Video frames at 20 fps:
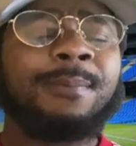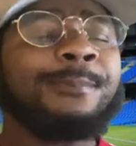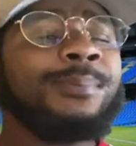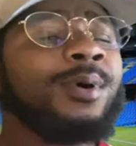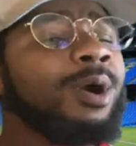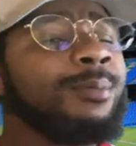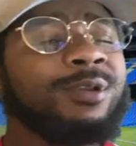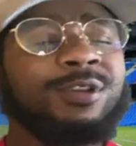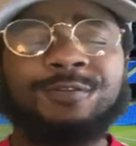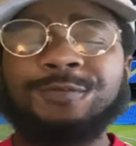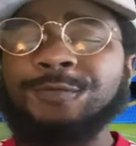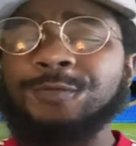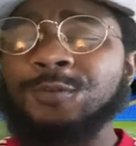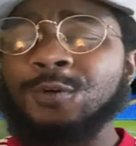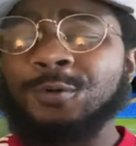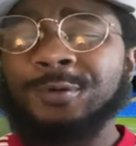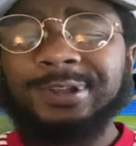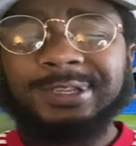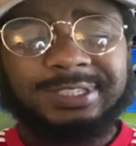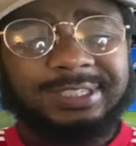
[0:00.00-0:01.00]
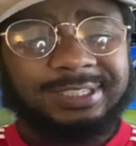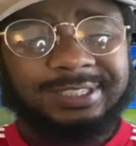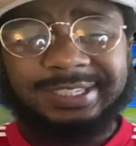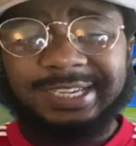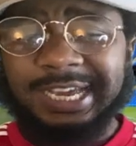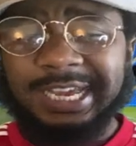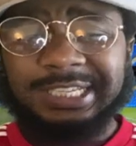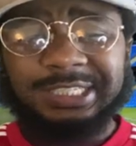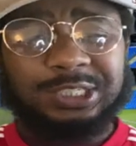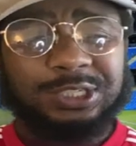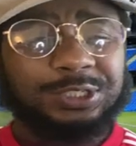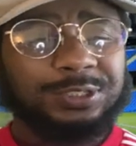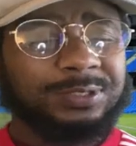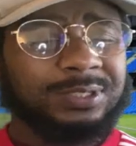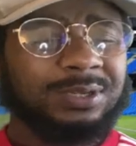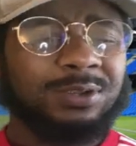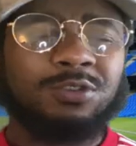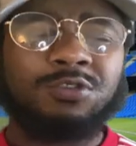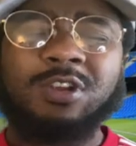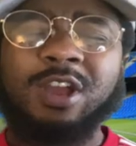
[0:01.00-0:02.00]
Bombing forward today,
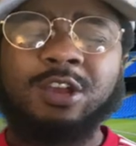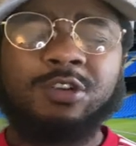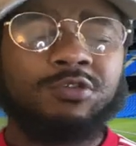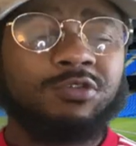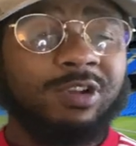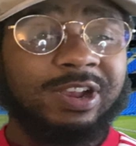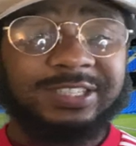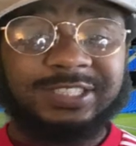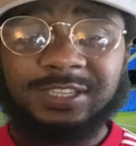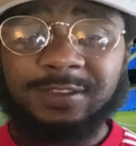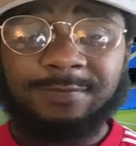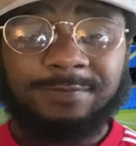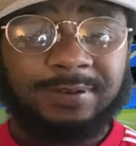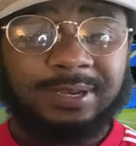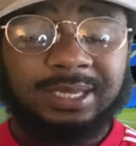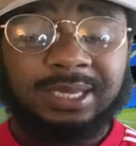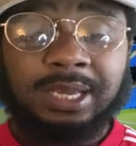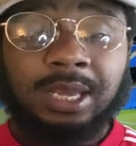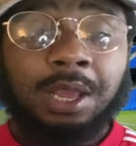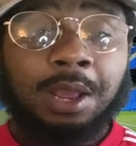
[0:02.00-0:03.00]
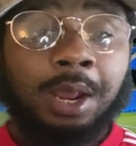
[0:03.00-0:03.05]
just aggressively.